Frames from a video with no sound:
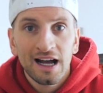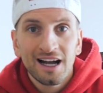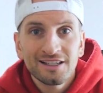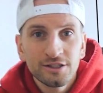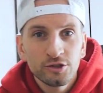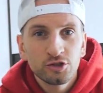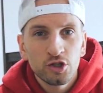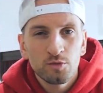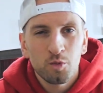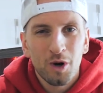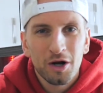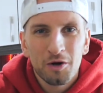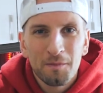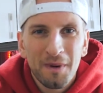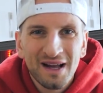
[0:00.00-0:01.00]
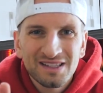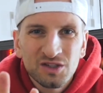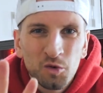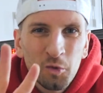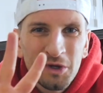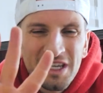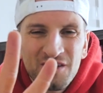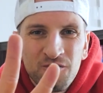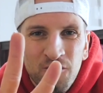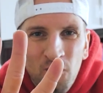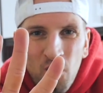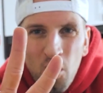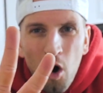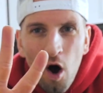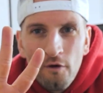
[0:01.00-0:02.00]
Hi YouTube, welcome back to week
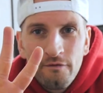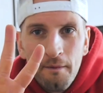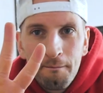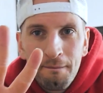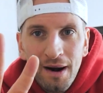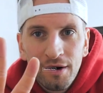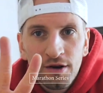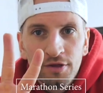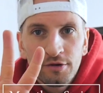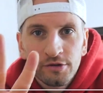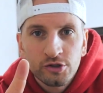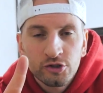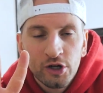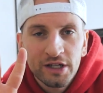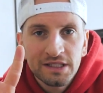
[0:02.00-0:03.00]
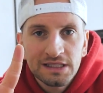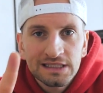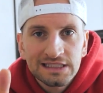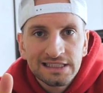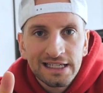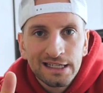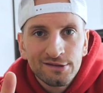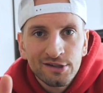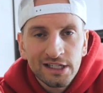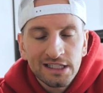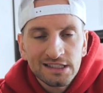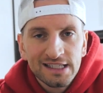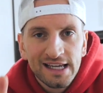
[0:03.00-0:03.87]
4 of marathon training series.